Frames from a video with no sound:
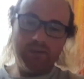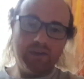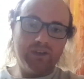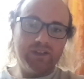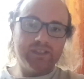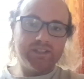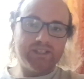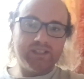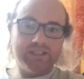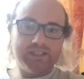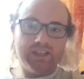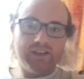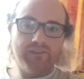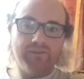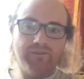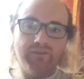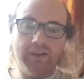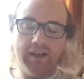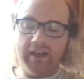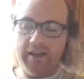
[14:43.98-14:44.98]
be honest, because
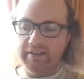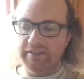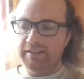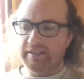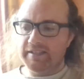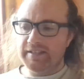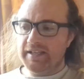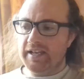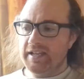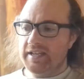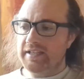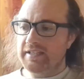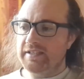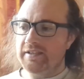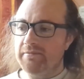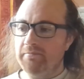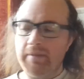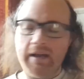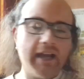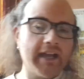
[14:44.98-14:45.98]
I've decided
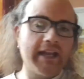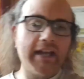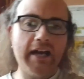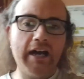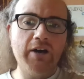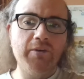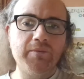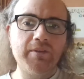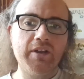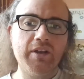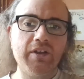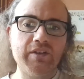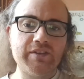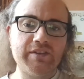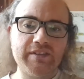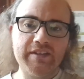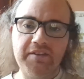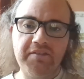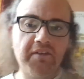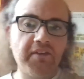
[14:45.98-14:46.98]
to pack it up with lots
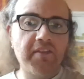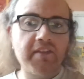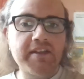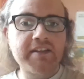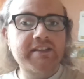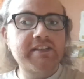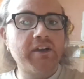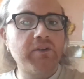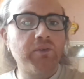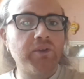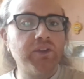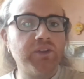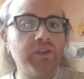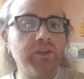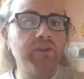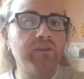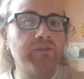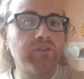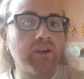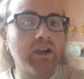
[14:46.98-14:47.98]
of different things I want to
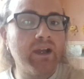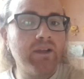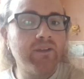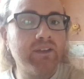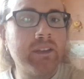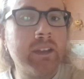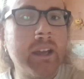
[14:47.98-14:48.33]
do throughout the